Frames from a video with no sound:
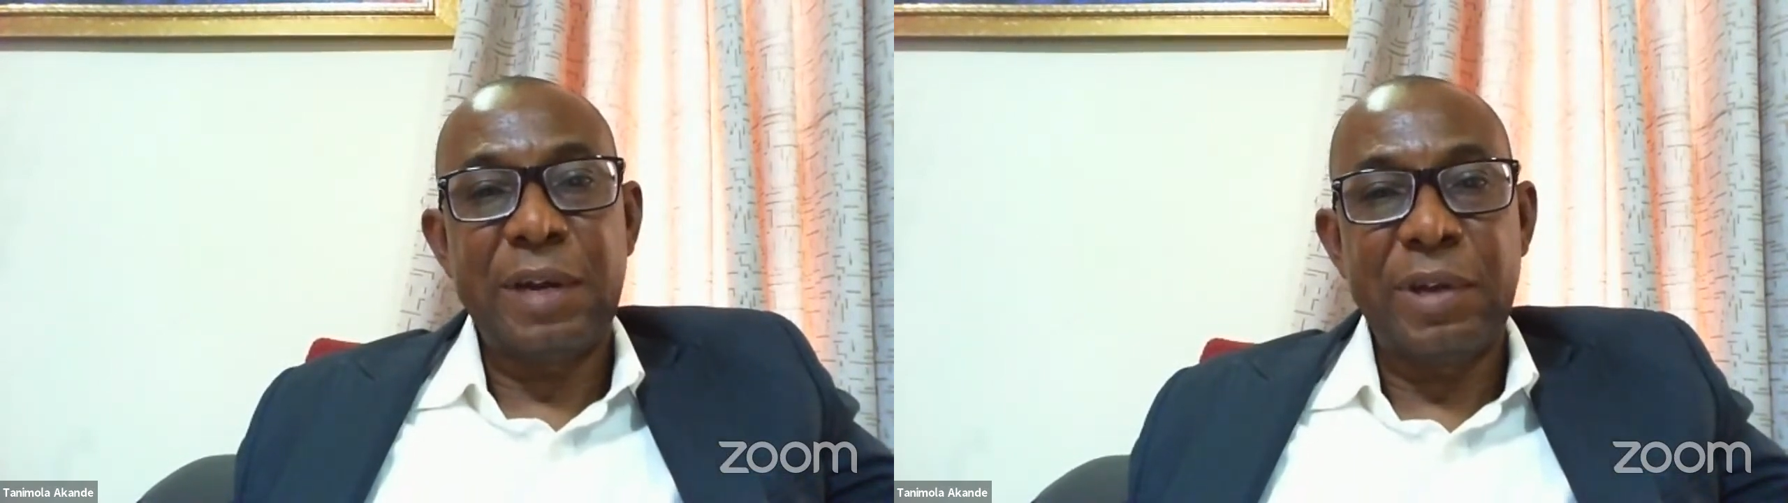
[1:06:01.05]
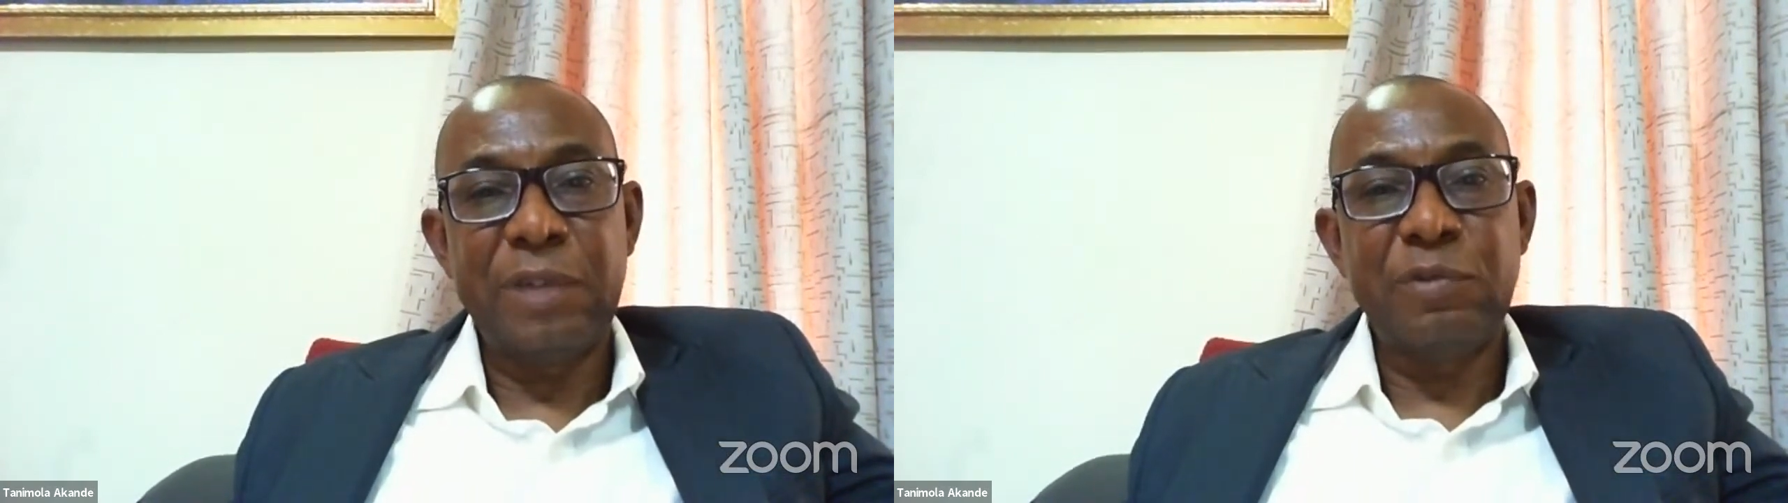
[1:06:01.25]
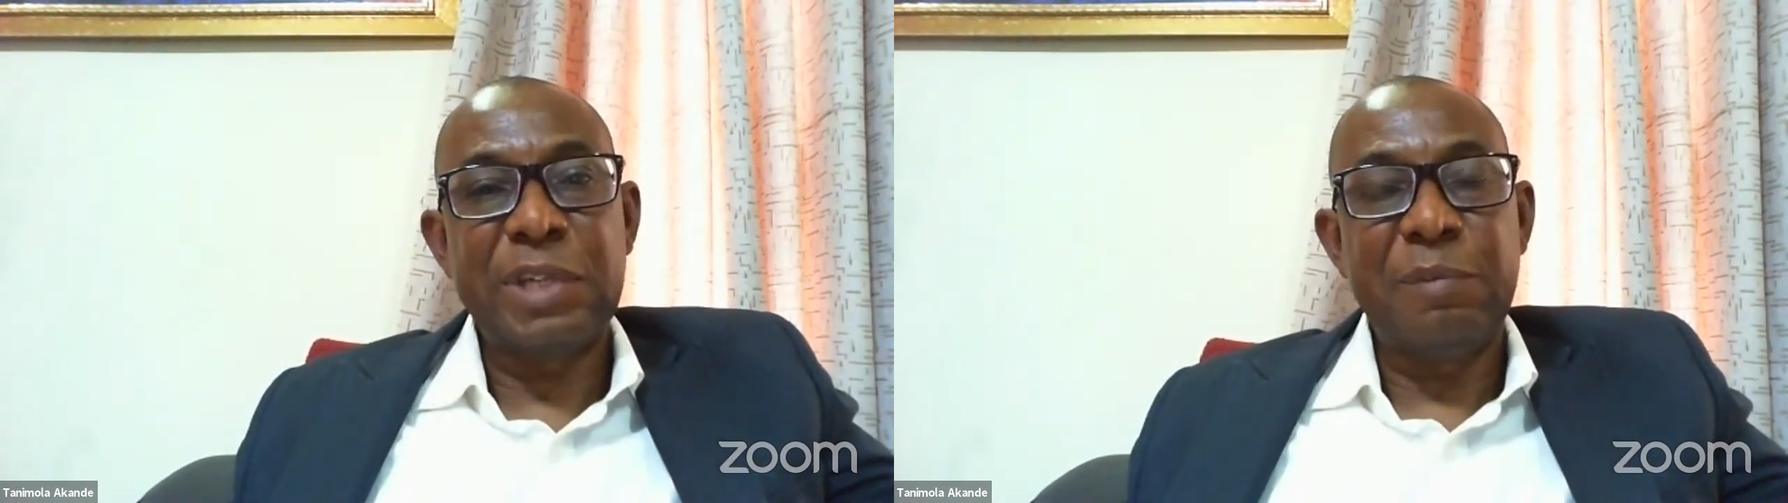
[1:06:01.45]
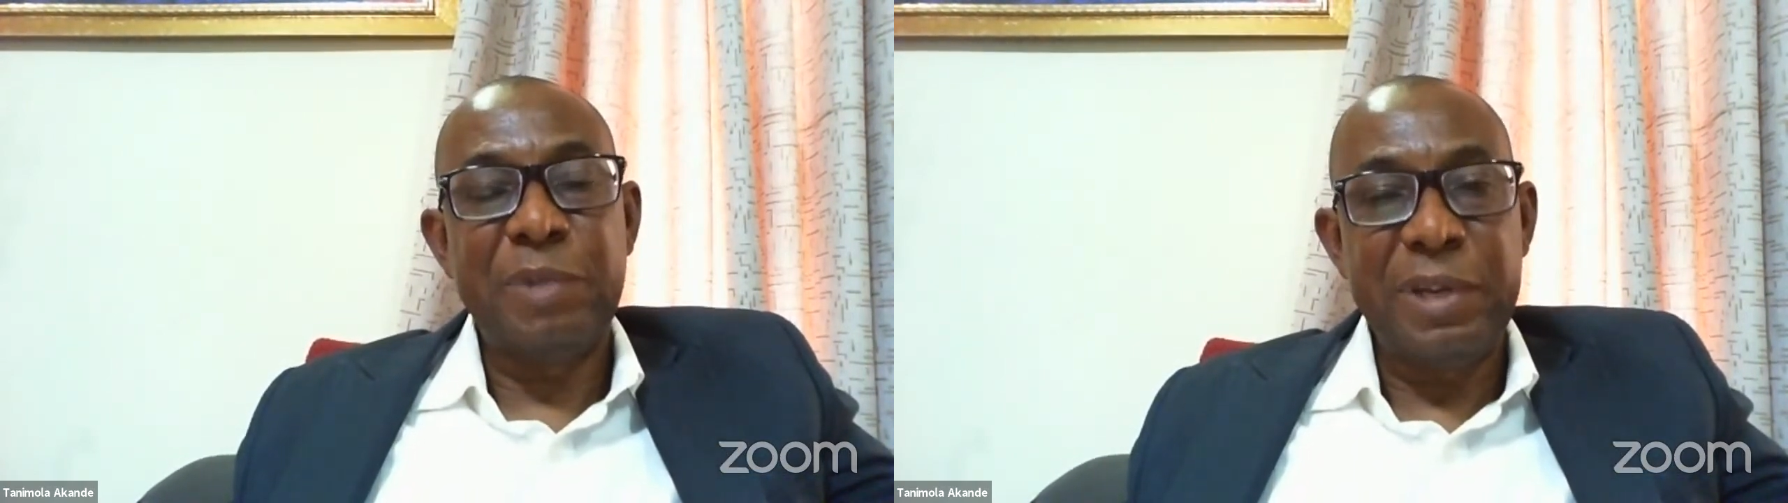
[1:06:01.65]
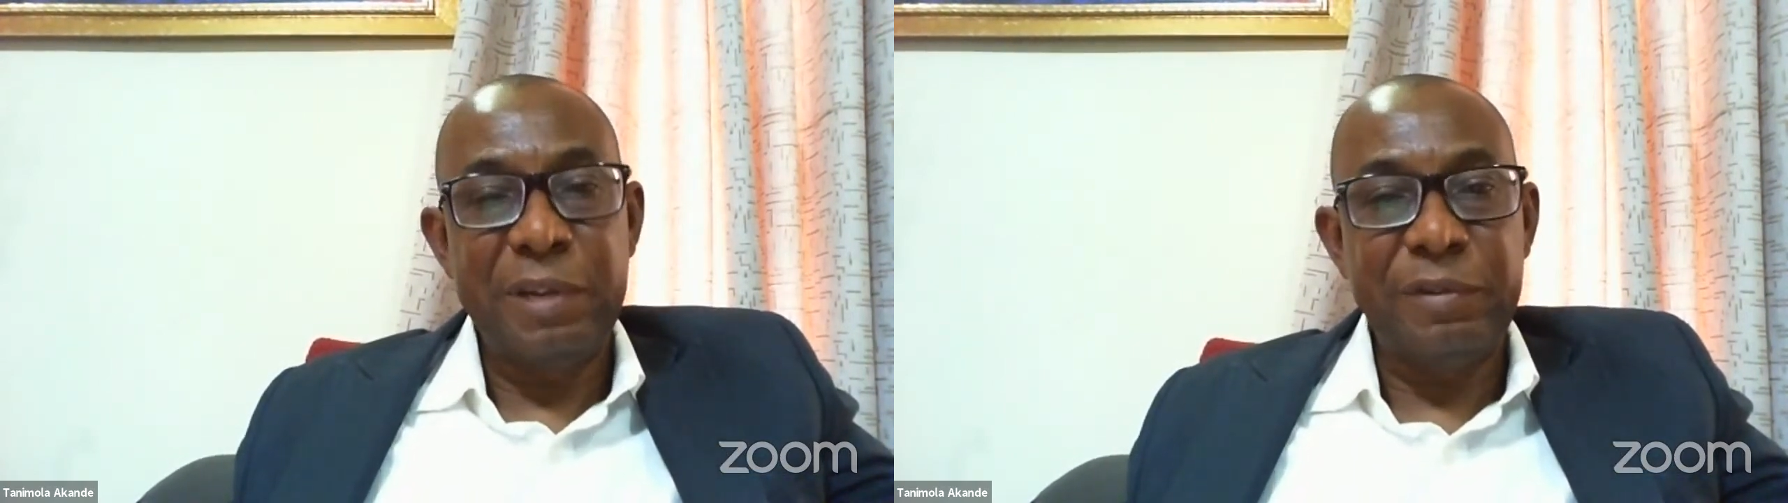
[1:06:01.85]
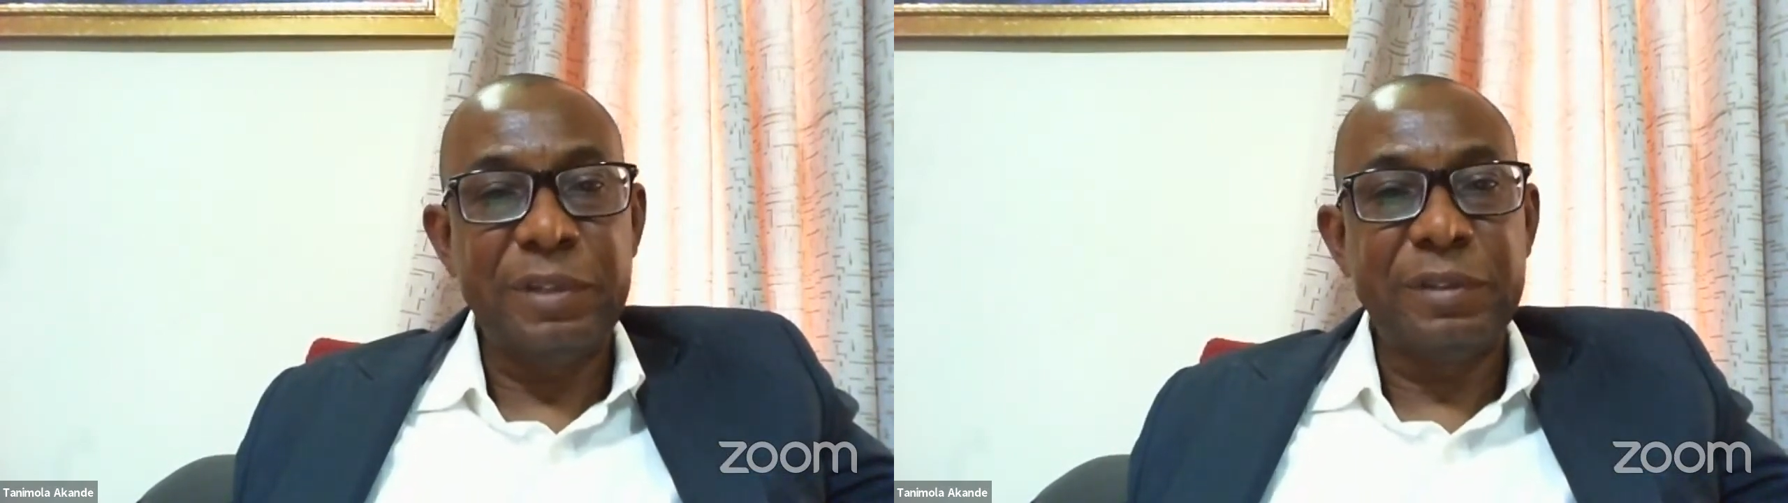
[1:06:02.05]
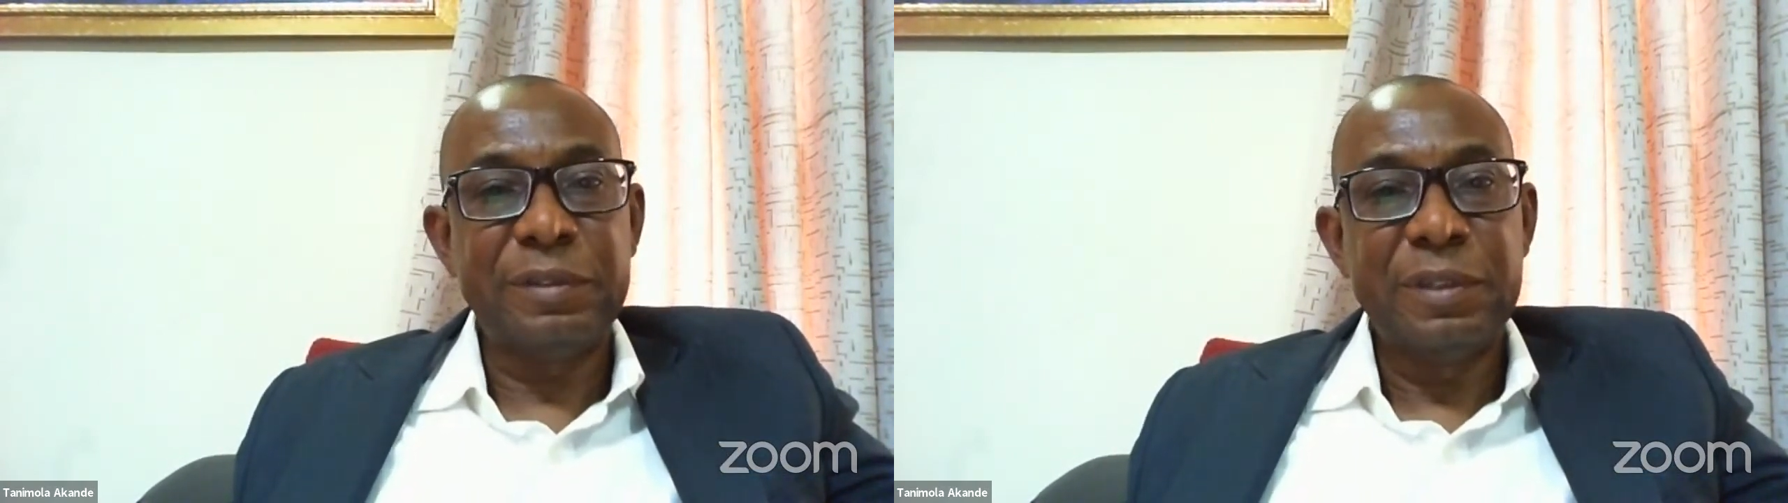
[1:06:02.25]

read, which I believe in,